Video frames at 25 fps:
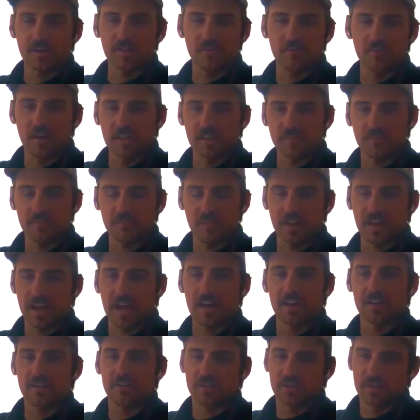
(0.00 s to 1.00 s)
where's the best, like,
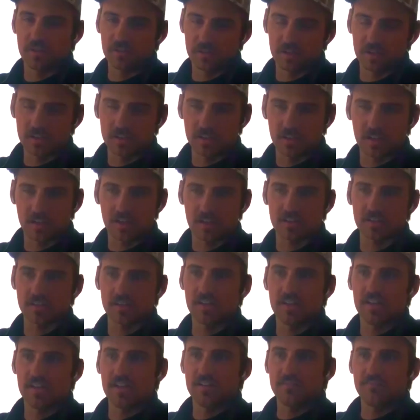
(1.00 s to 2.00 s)
how do you shoot these
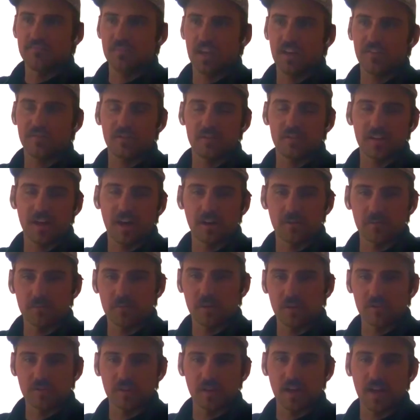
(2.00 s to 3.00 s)
things? If they're down and
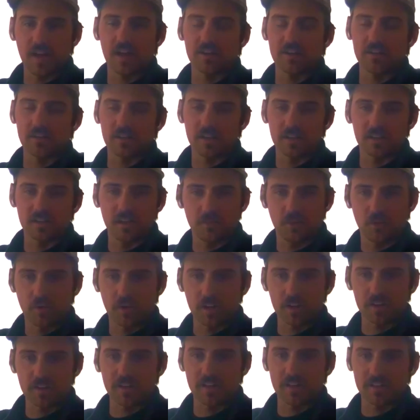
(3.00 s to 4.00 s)
moving, how do you get them
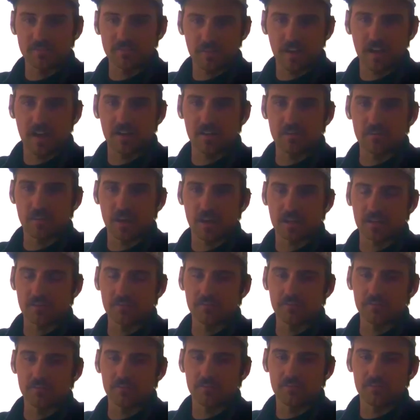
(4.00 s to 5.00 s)
quickly? How do you make
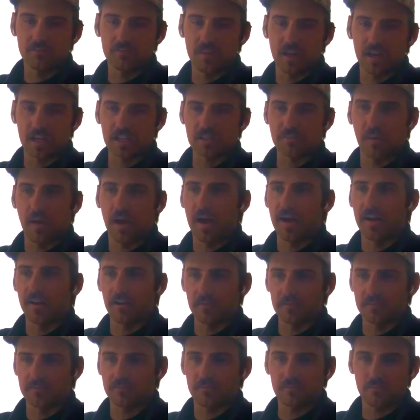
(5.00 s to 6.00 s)
them
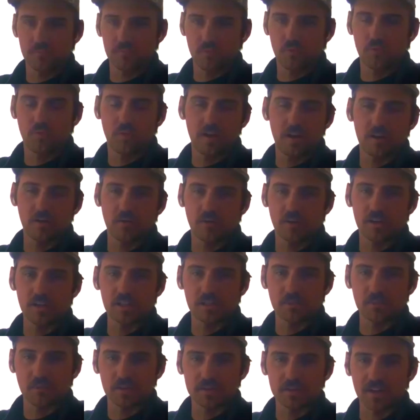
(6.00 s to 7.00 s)
expire in a
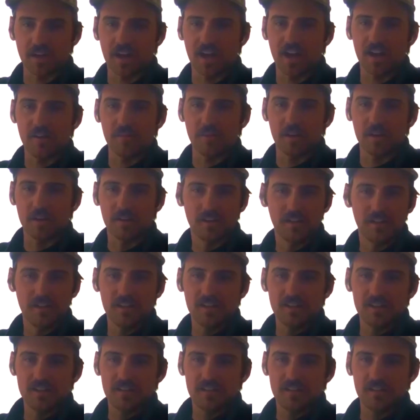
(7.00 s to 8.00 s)
reasonable time and
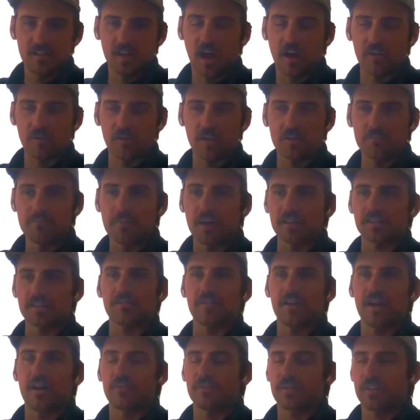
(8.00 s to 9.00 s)
not really mess
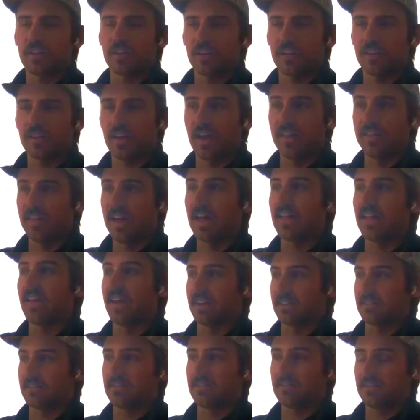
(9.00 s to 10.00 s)
around with any of that? And that,
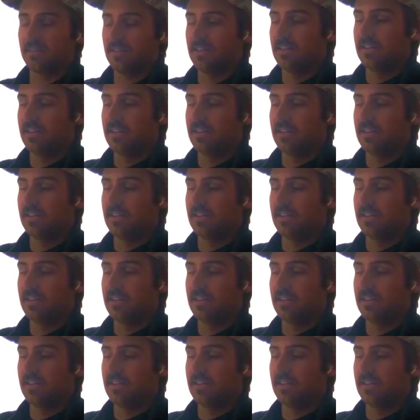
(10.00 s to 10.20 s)
like,